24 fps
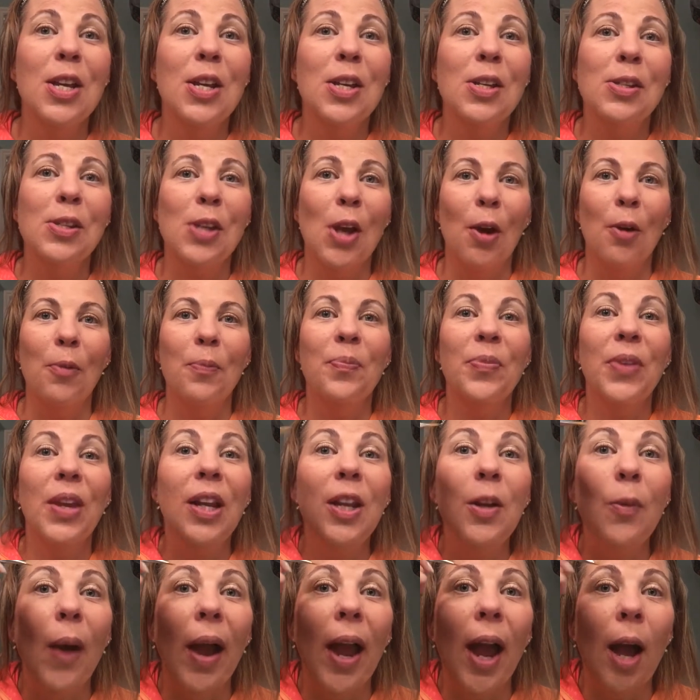So
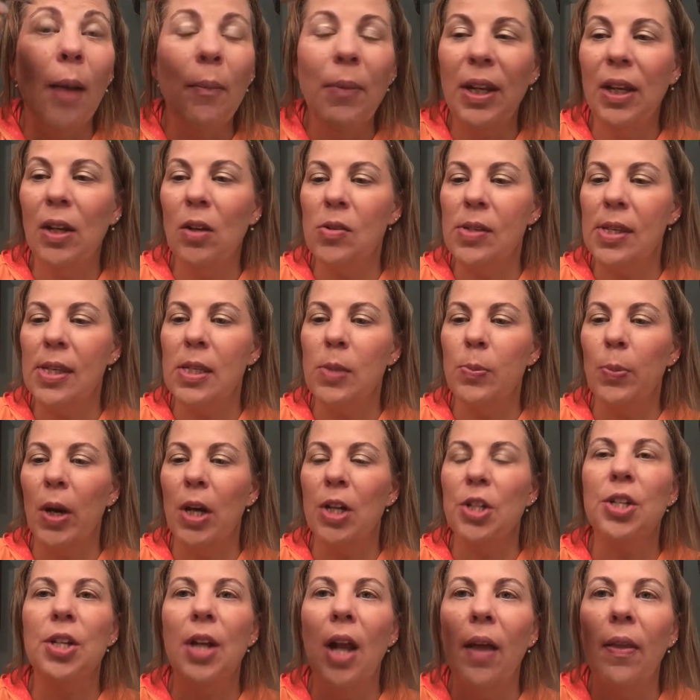anyway, I'm gonna use this
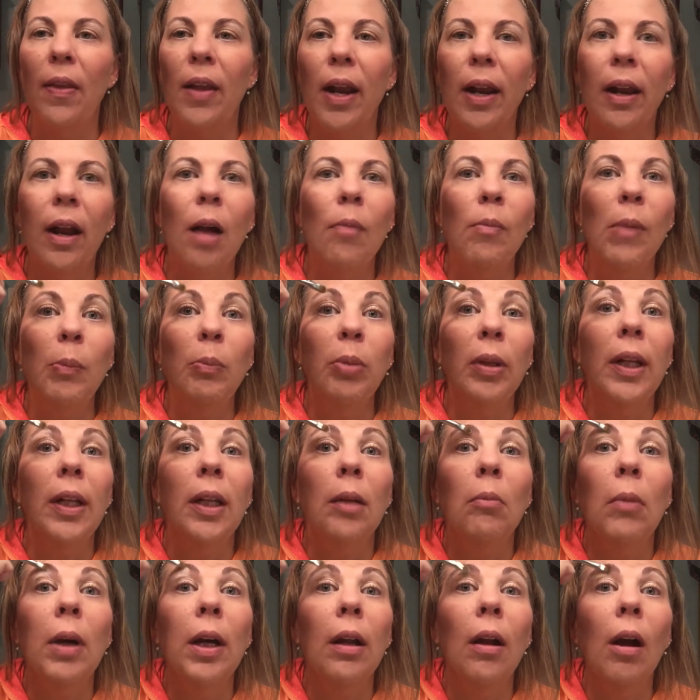brush now that I got my
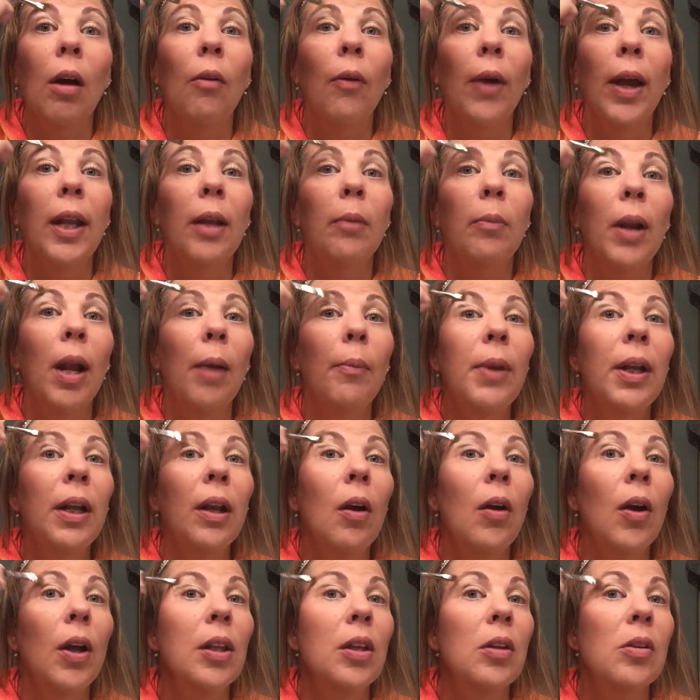blending mud already, but I'm gonna go
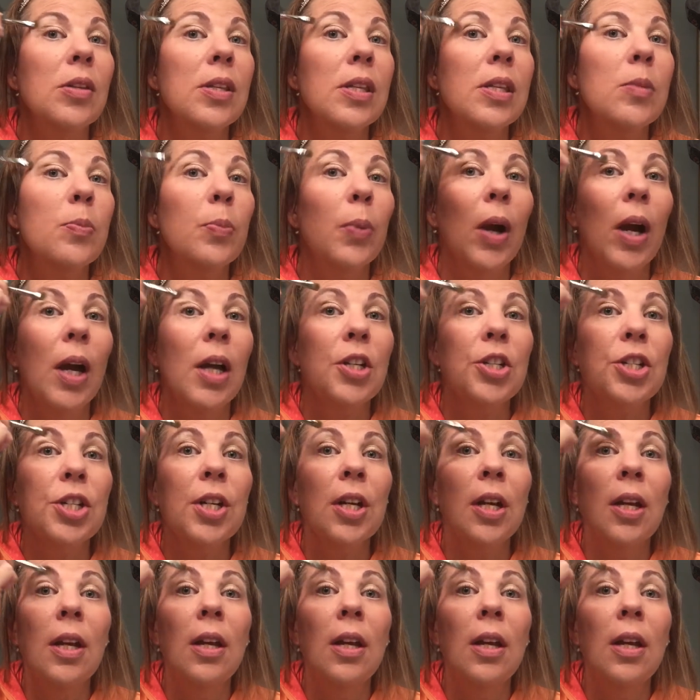ahead and use this brush.